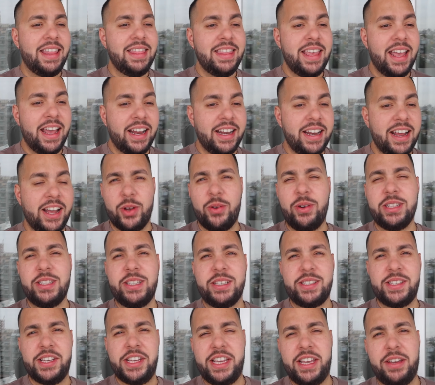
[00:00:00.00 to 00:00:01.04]
and then going to
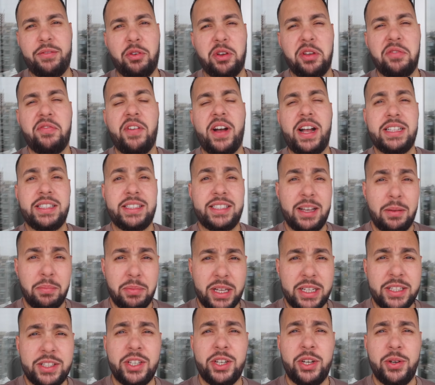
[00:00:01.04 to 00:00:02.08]
see if we find
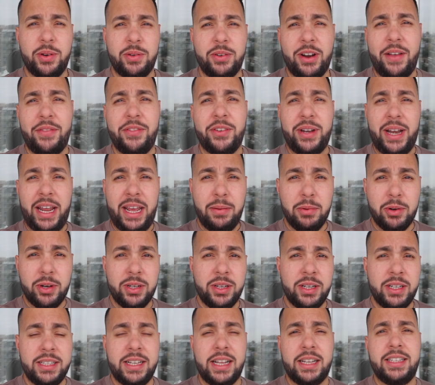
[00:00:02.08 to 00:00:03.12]
something to do around the
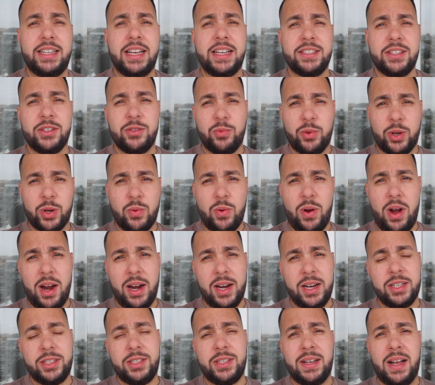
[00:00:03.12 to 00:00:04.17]
neighborhood that doesn't
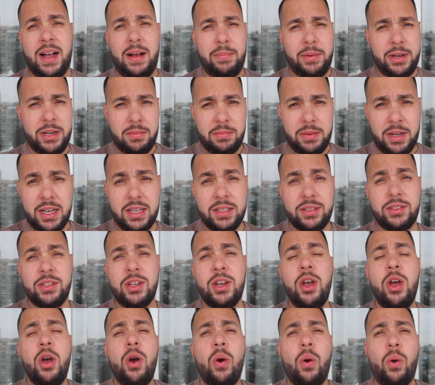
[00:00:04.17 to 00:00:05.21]
require to hop on a bus
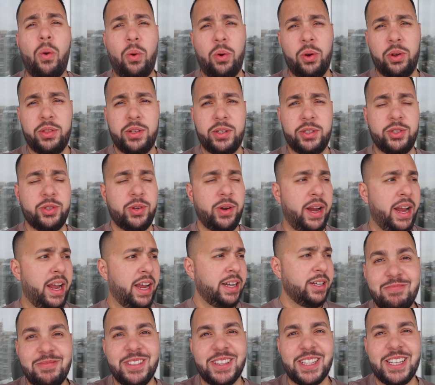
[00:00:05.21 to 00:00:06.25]
or the train.
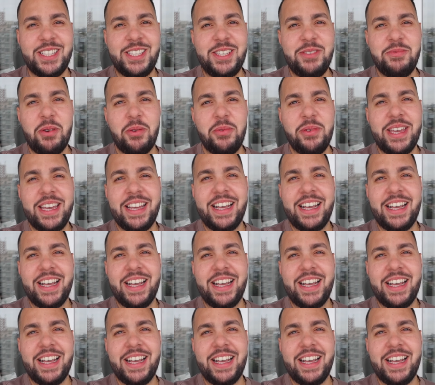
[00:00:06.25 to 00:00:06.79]
Let's see what we